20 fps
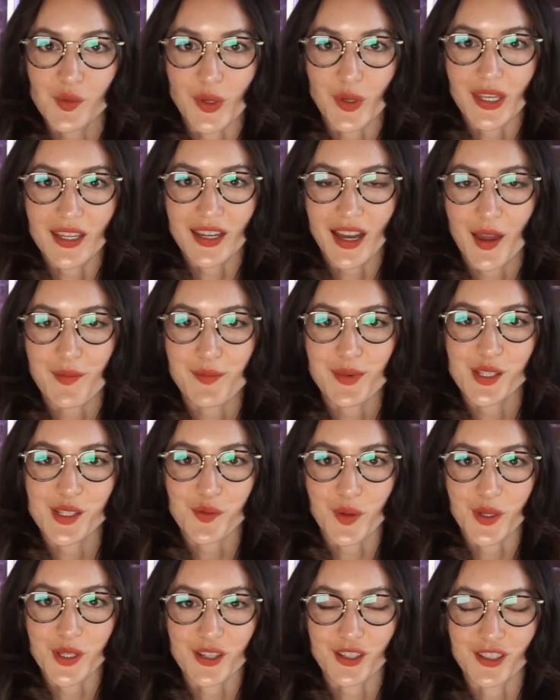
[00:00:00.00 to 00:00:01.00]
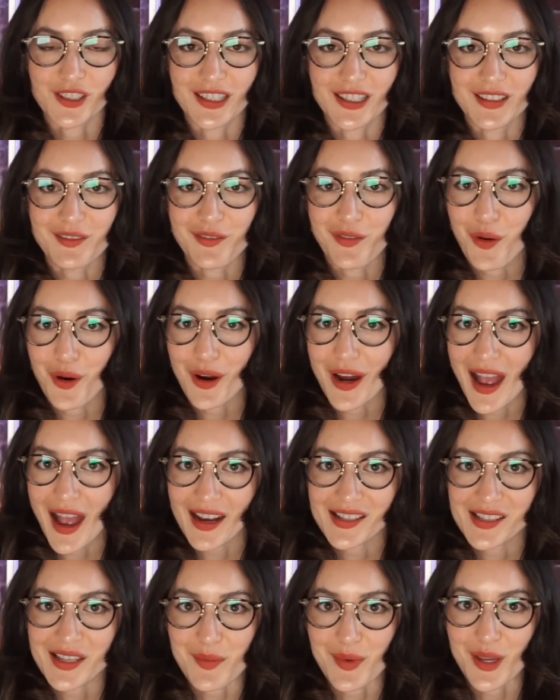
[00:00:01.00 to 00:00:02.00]
week, I'm in Switzerland for Hack
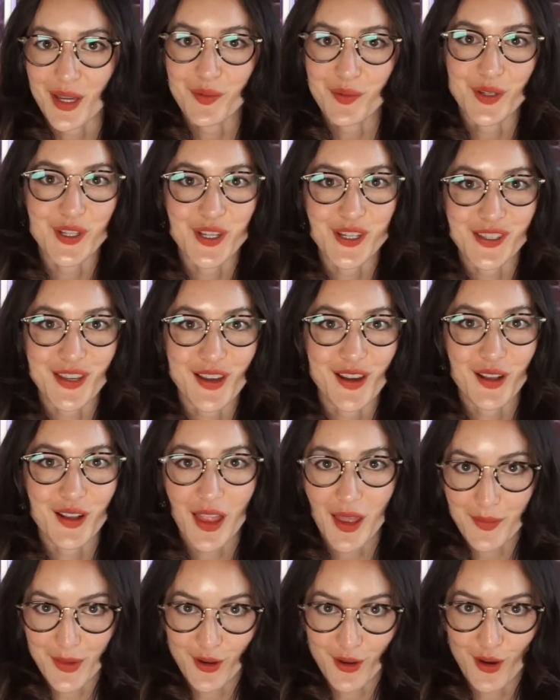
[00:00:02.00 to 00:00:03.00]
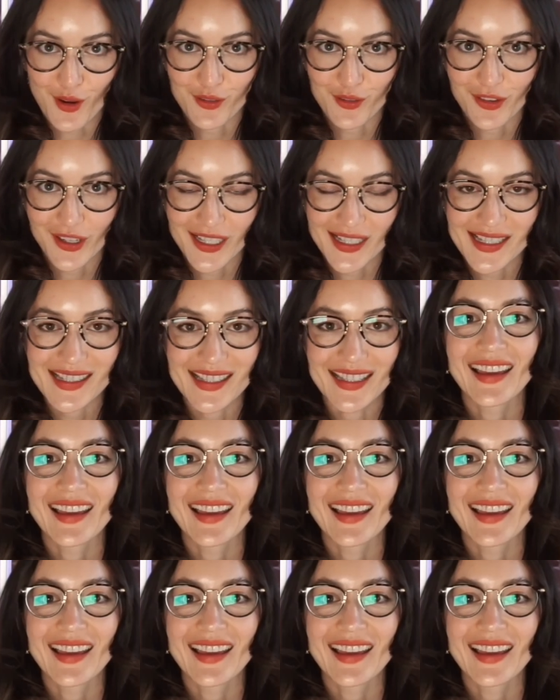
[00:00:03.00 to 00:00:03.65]
Summit, which is a climate conference.